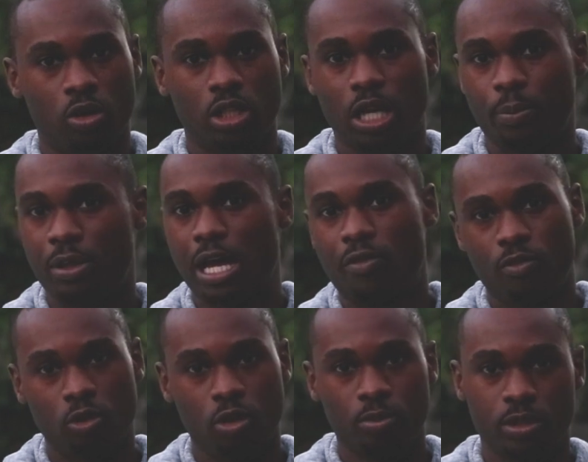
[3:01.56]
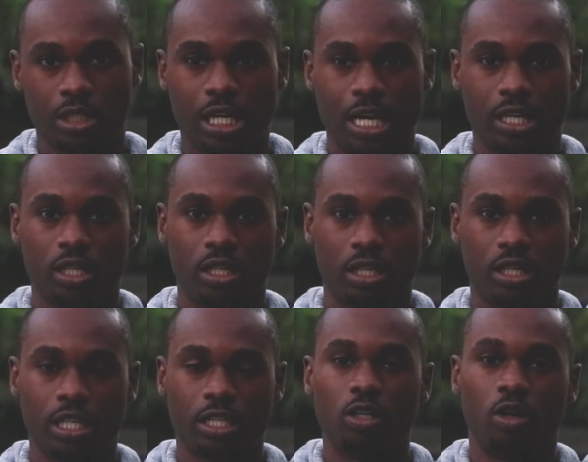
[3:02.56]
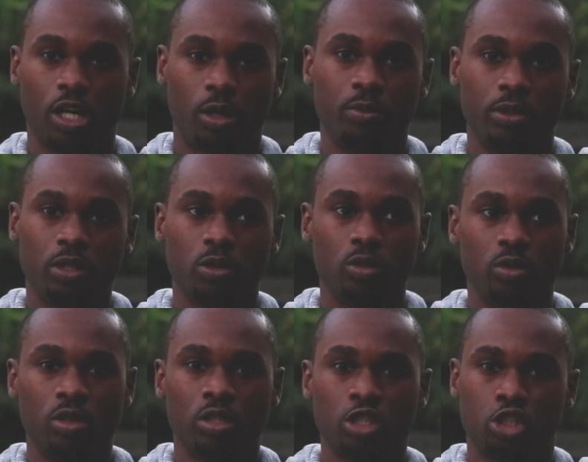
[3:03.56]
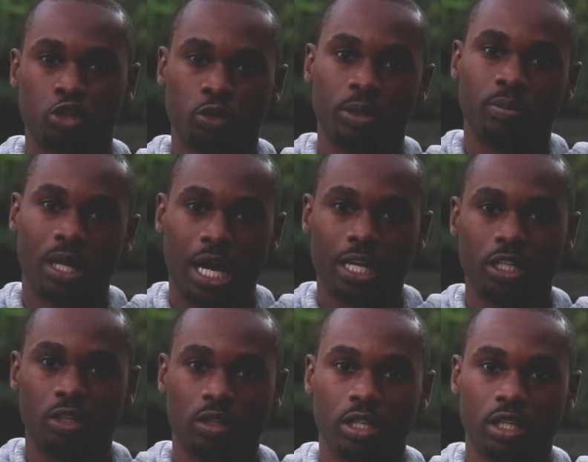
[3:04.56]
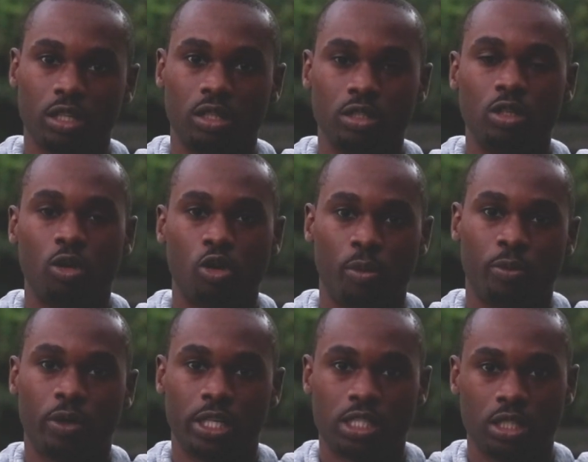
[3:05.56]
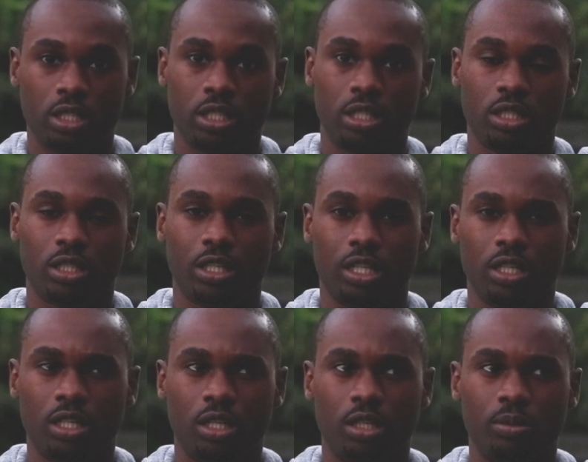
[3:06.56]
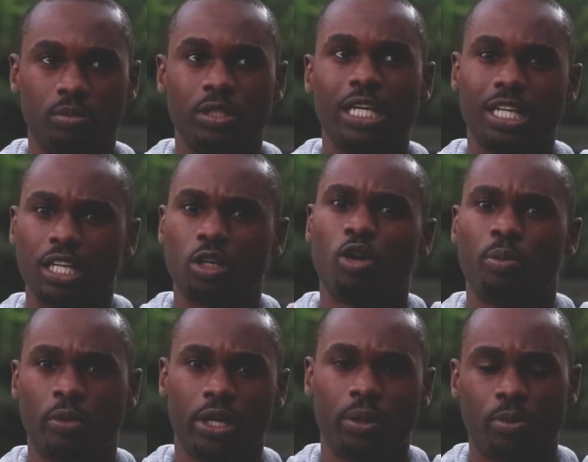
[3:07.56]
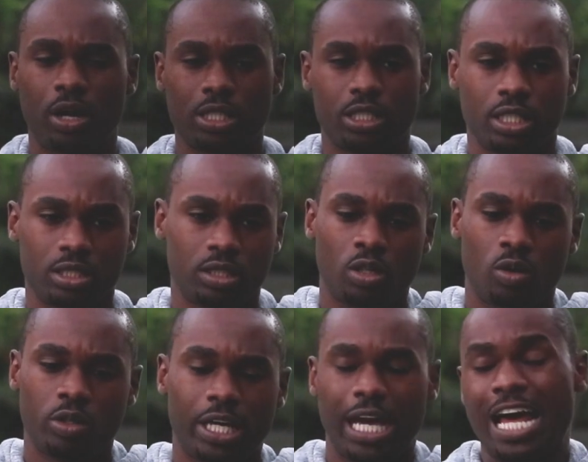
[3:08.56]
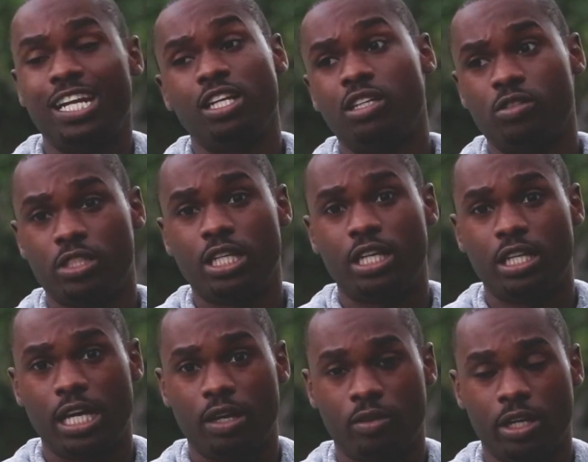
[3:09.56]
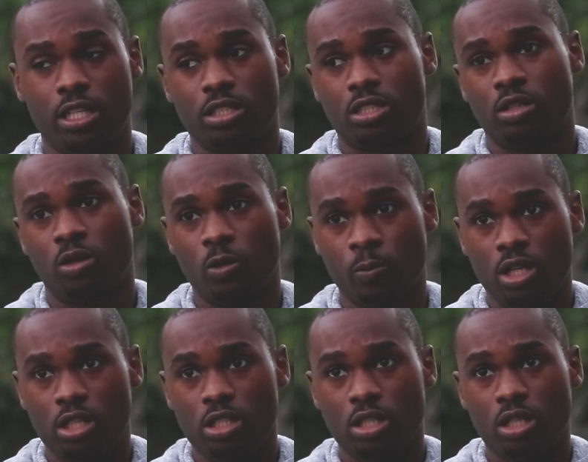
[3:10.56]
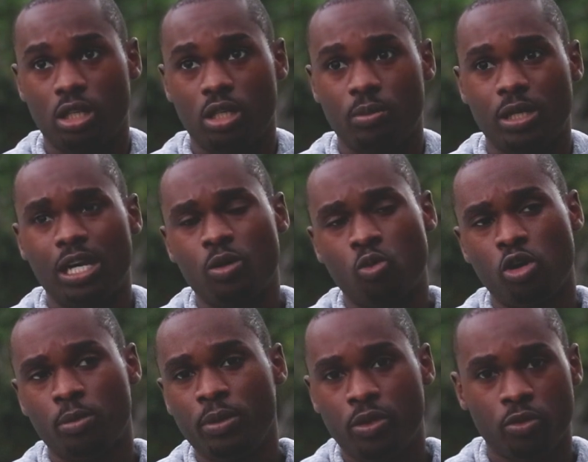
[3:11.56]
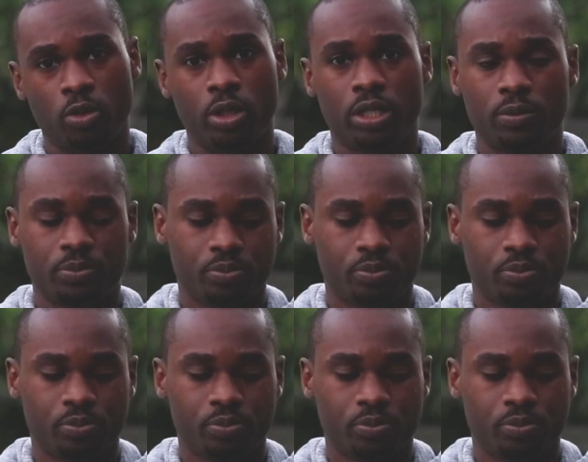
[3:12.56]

online platform to kind of, help you streamline your, corporation and getting incorporated process. So yeah, I didn't understand that, right? So he kind of walked me through it.